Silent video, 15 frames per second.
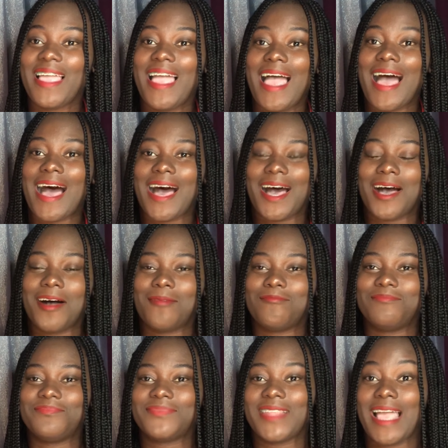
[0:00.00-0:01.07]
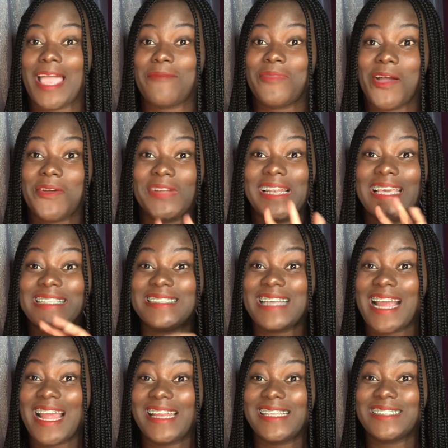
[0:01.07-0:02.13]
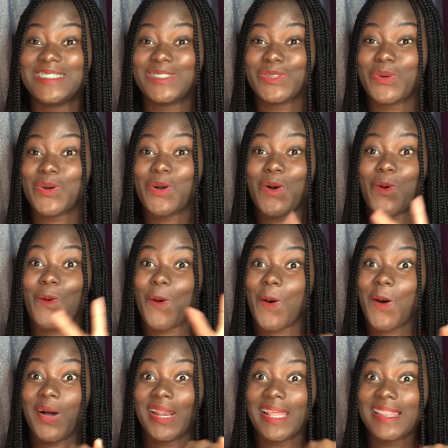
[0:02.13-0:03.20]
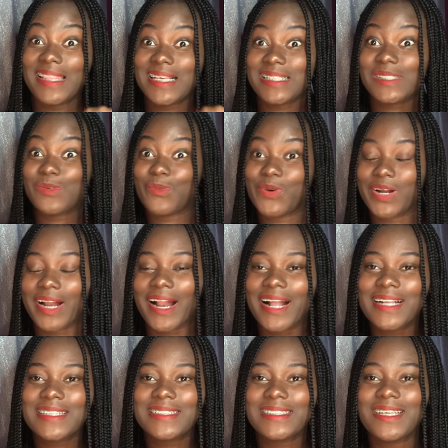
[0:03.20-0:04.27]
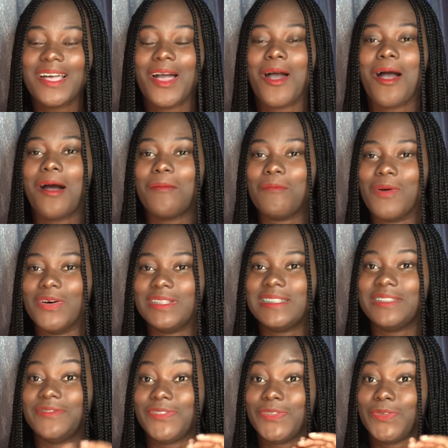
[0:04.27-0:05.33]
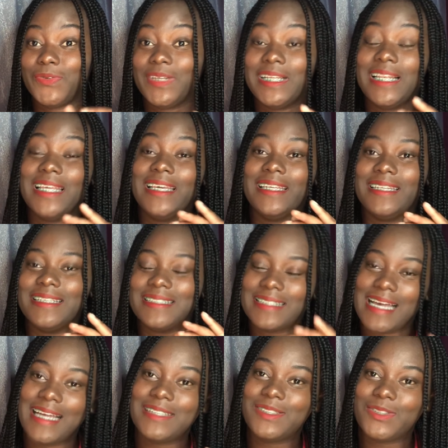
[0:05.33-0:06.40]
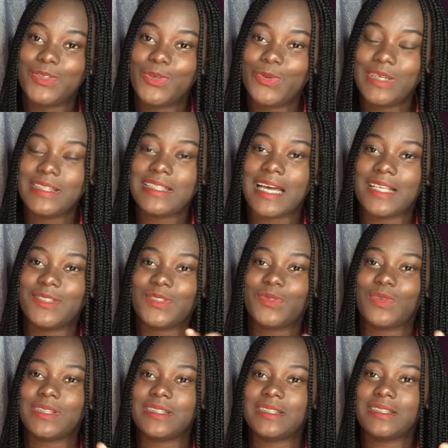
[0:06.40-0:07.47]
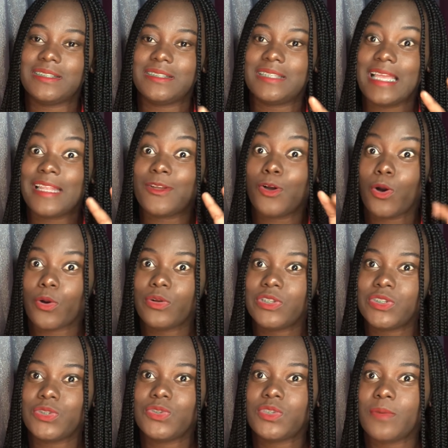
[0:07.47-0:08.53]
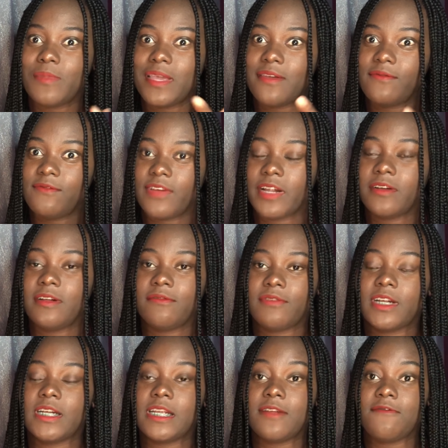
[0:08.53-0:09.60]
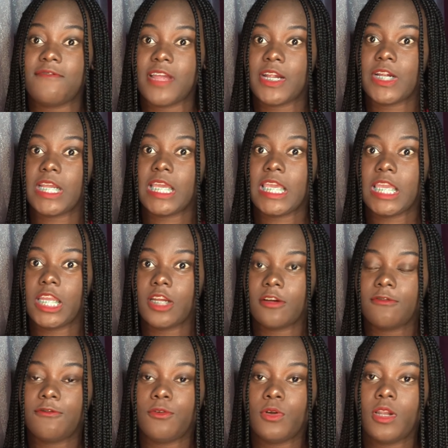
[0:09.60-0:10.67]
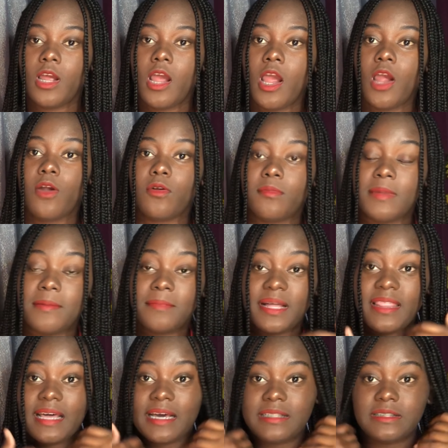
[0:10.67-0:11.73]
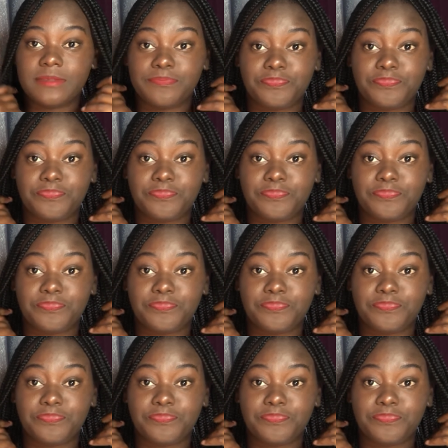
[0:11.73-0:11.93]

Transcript: I'm not really entirely sure how all of this works, but if you really decide to do it, I just want to encourage you to be very, very, very careful. Remember that